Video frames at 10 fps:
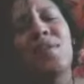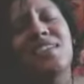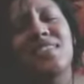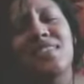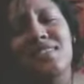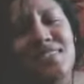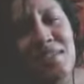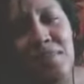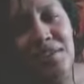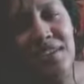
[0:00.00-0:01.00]
My son just
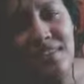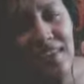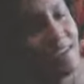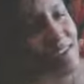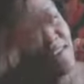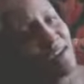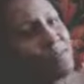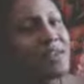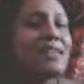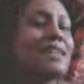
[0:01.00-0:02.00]
come out here like,
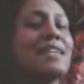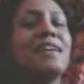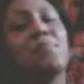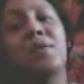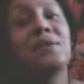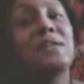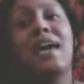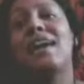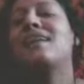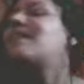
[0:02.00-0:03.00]
I've been cleaning up all
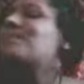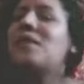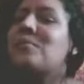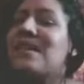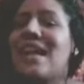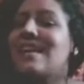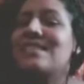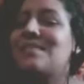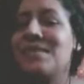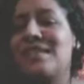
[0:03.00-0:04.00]
day. Nobody
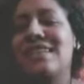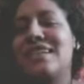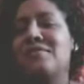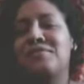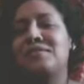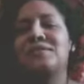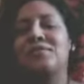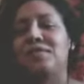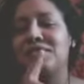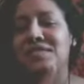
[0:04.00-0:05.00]
asked him to clean up, first
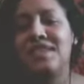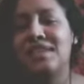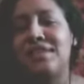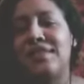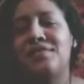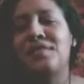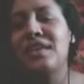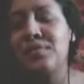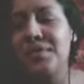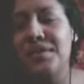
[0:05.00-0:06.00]
of all. Second off,
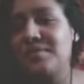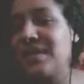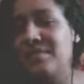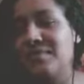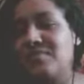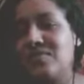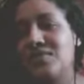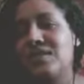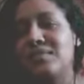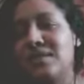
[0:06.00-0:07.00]
he woke up 10,
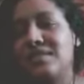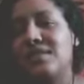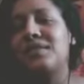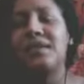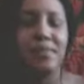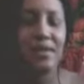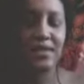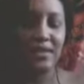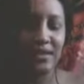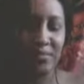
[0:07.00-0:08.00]
15 minutes ago. He ain't been
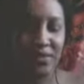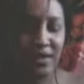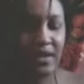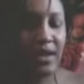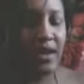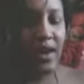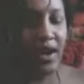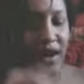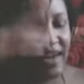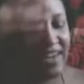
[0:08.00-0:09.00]
cleaning up all day.
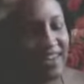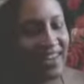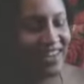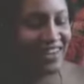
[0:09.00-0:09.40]
All right.